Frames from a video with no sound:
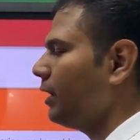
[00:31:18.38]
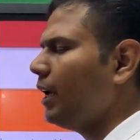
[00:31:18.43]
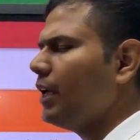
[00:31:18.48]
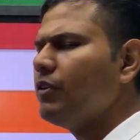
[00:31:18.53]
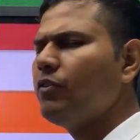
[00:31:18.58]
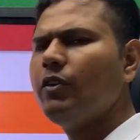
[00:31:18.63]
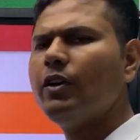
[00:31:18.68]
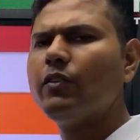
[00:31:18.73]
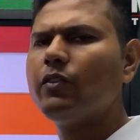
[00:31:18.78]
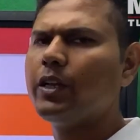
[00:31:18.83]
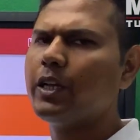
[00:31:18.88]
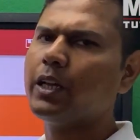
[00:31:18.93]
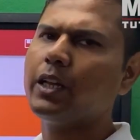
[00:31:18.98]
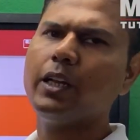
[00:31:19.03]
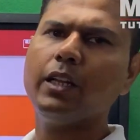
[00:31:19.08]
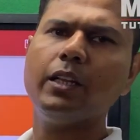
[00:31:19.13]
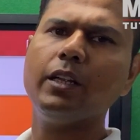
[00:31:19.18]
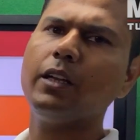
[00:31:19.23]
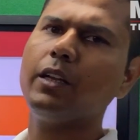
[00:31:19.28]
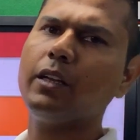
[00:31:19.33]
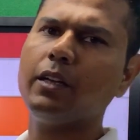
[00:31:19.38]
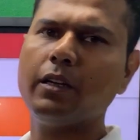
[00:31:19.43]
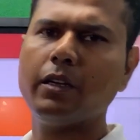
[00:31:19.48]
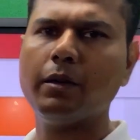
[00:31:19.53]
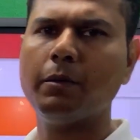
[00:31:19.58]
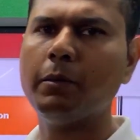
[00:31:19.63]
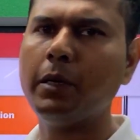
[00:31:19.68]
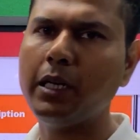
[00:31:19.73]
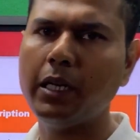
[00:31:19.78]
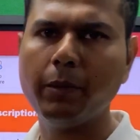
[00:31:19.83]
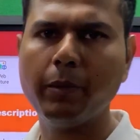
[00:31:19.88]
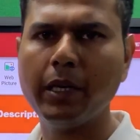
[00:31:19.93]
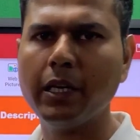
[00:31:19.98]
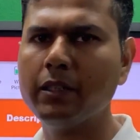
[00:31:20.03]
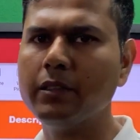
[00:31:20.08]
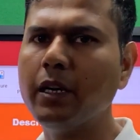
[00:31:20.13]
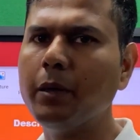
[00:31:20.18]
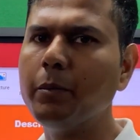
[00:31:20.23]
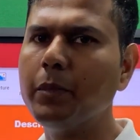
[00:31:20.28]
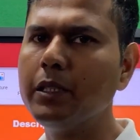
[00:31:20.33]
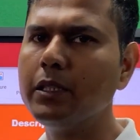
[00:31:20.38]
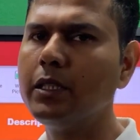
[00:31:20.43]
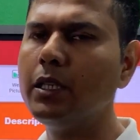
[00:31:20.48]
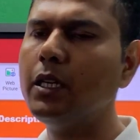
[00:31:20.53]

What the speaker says: As we have taken other multiple examples,